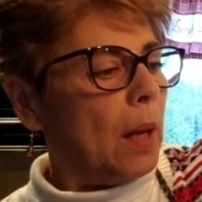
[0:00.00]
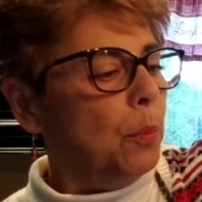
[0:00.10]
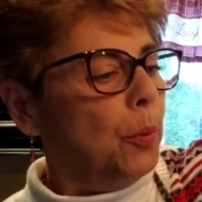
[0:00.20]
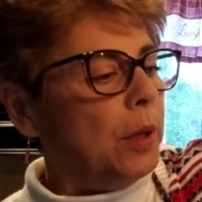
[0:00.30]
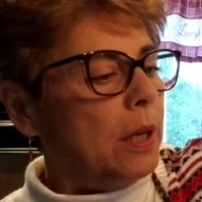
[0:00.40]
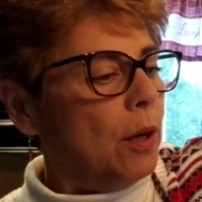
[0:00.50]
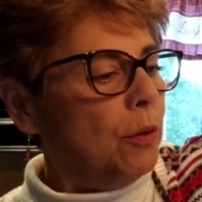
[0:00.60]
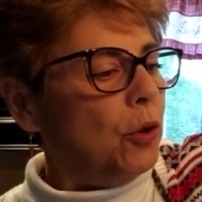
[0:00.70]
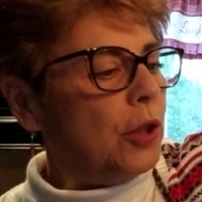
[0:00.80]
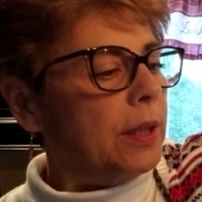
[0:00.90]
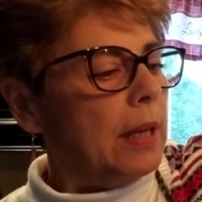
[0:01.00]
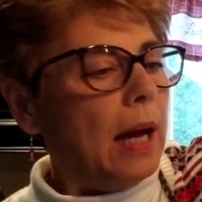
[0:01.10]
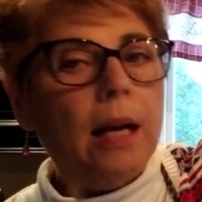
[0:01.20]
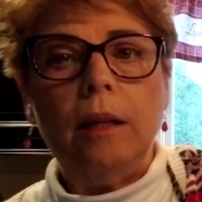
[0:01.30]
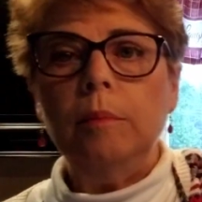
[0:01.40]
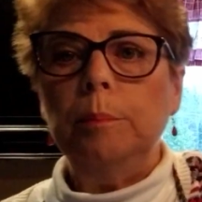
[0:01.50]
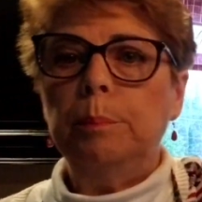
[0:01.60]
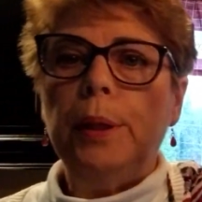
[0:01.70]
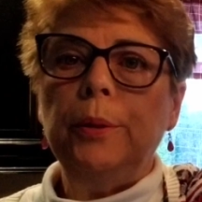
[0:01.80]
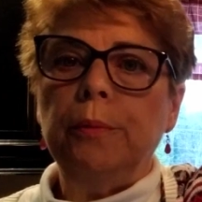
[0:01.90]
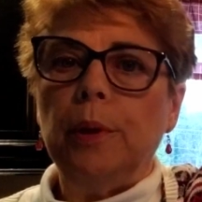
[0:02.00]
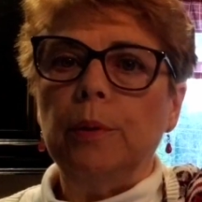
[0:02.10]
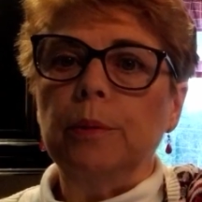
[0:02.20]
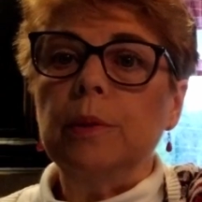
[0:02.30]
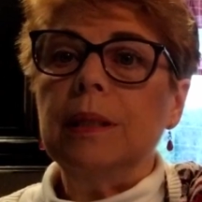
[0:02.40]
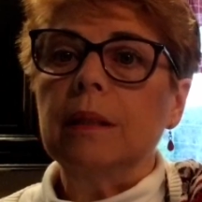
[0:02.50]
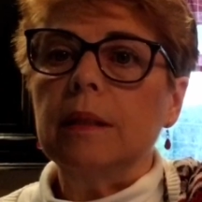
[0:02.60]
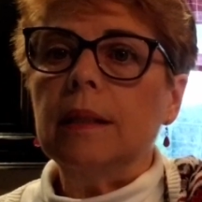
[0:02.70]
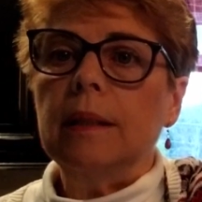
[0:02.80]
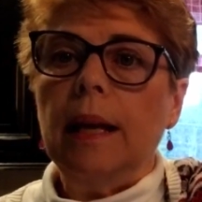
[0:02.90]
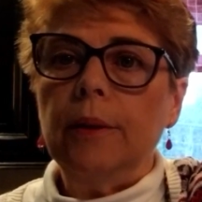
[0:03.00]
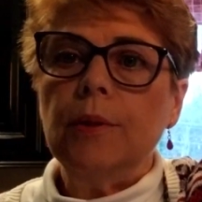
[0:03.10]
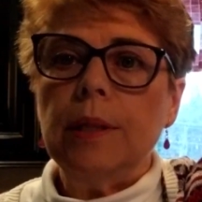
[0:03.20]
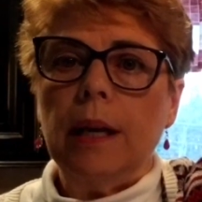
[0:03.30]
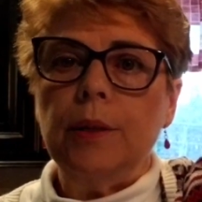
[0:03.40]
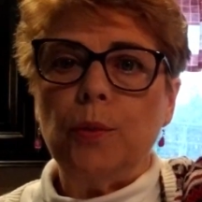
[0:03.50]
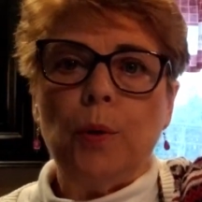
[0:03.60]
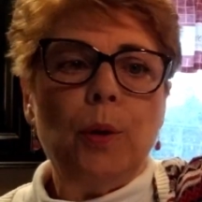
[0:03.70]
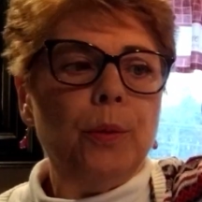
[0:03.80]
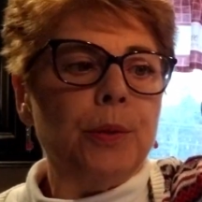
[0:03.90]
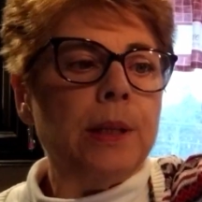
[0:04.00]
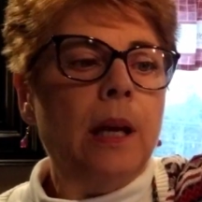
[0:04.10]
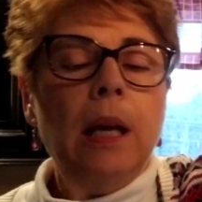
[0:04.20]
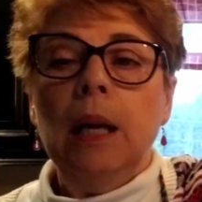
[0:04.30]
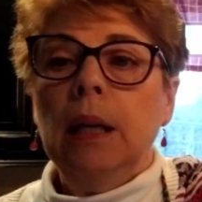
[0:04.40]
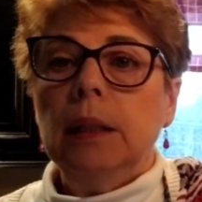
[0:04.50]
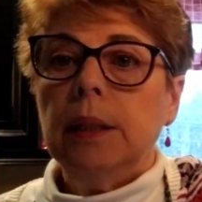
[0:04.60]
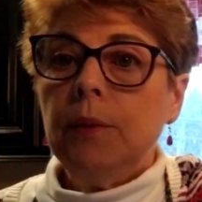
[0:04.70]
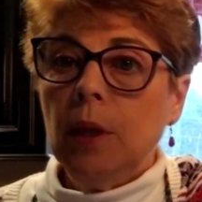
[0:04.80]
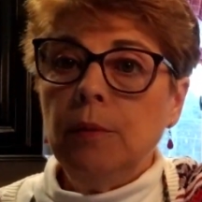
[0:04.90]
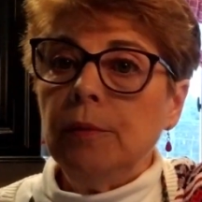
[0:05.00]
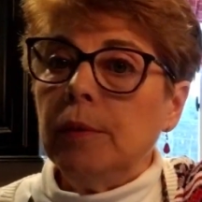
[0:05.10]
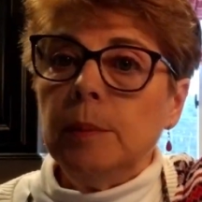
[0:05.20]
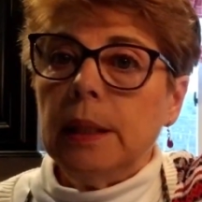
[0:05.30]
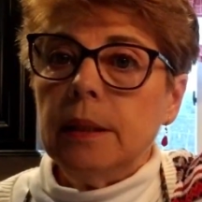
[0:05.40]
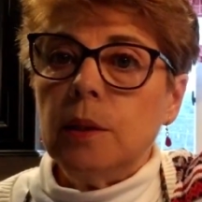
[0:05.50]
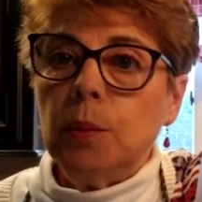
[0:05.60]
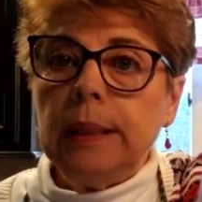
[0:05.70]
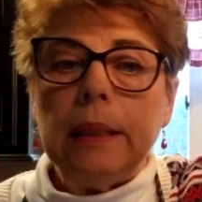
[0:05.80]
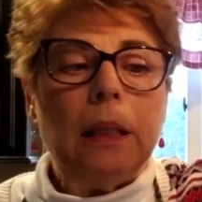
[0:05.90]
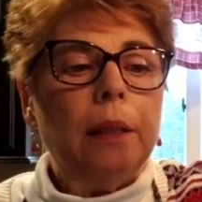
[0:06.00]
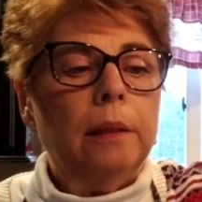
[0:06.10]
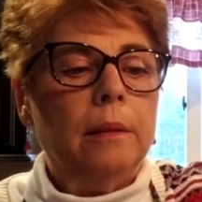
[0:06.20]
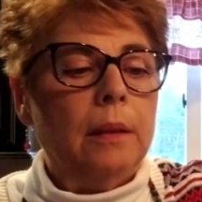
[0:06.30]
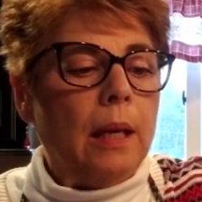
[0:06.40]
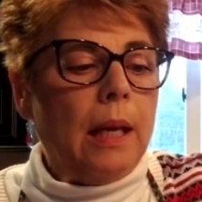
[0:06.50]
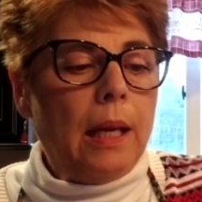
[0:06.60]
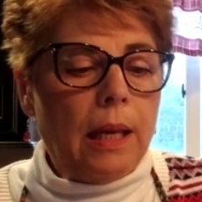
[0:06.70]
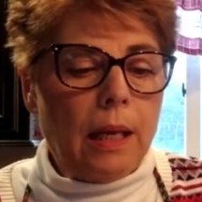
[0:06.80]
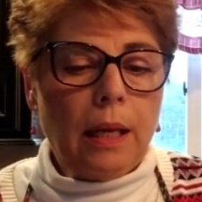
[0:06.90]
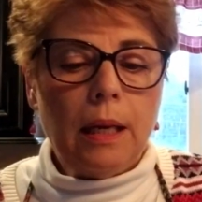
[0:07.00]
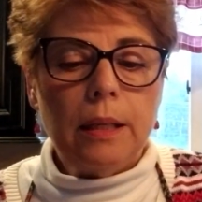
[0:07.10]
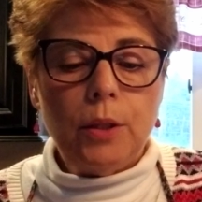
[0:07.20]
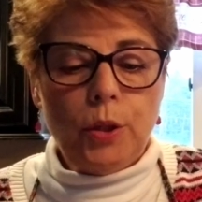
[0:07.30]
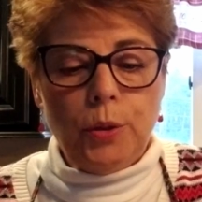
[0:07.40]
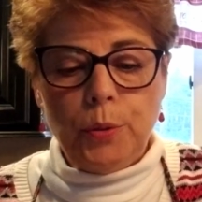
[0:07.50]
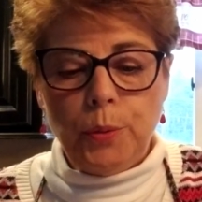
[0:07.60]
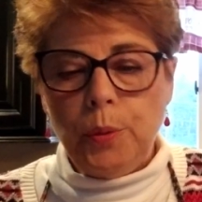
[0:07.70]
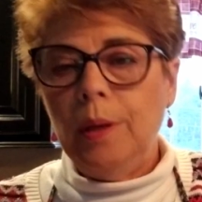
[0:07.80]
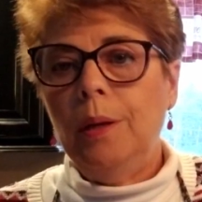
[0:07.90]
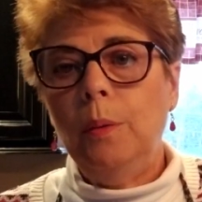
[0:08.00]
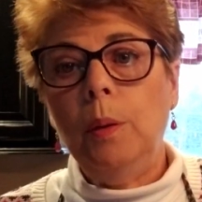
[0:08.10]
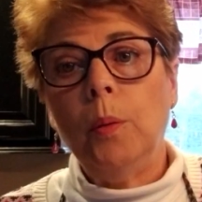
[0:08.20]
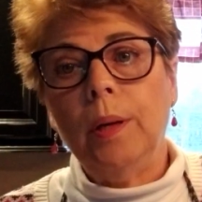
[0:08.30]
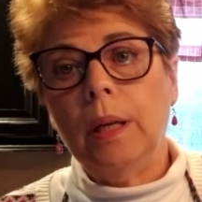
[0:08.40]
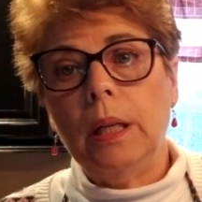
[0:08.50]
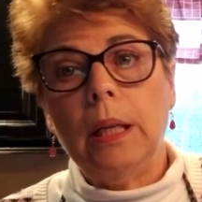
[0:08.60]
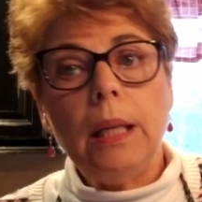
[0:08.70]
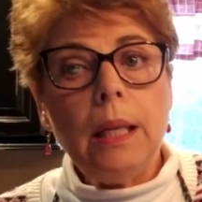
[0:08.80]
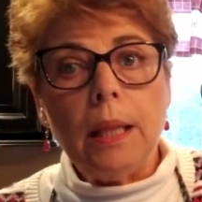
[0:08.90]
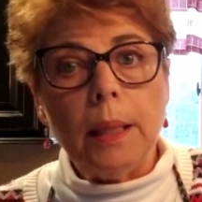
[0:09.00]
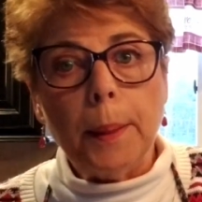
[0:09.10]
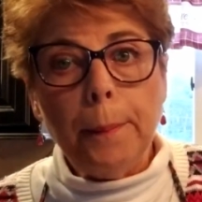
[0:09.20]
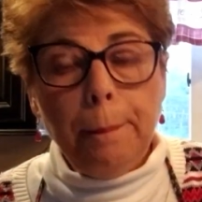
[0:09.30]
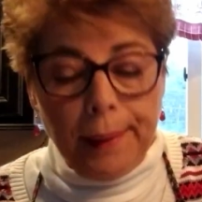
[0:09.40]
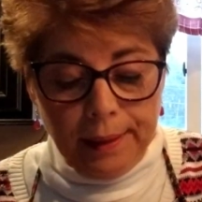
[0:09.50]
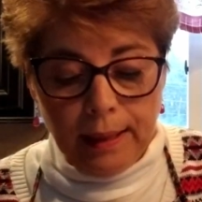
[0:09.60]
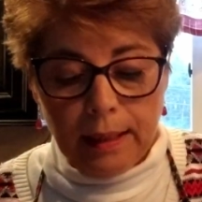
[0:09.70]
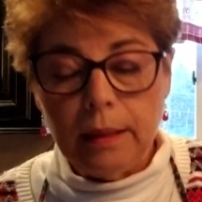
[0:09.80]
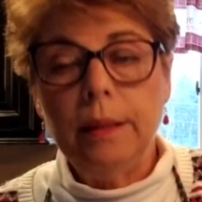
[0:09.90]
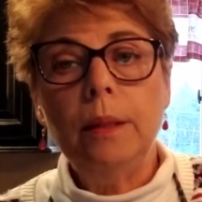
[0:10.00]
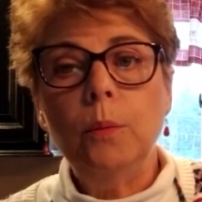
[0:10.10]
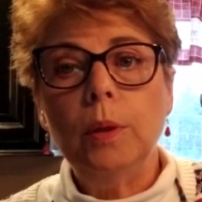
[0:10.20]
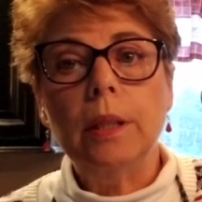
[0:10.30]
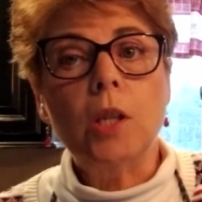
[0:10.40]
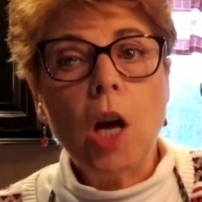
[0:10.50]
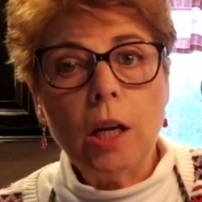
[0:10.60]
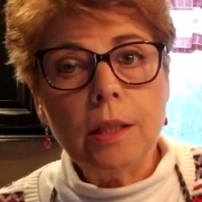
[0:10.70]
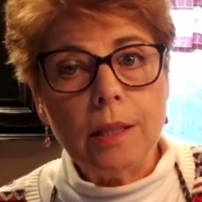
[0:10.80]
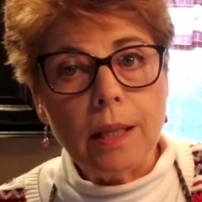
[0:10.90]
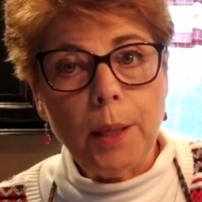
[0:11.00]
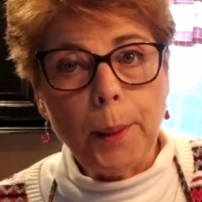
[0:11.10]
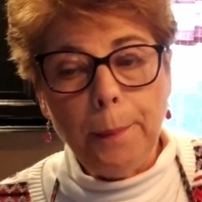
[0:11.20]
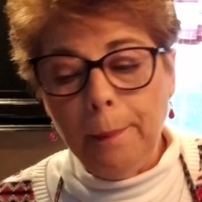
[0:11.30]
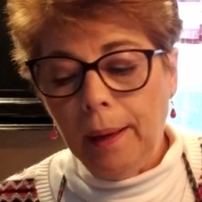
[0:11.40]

brioche style butter rolls, little slider size rolls left over from last week. And I knew we weren't going to eat them. And I didn't want to toss them.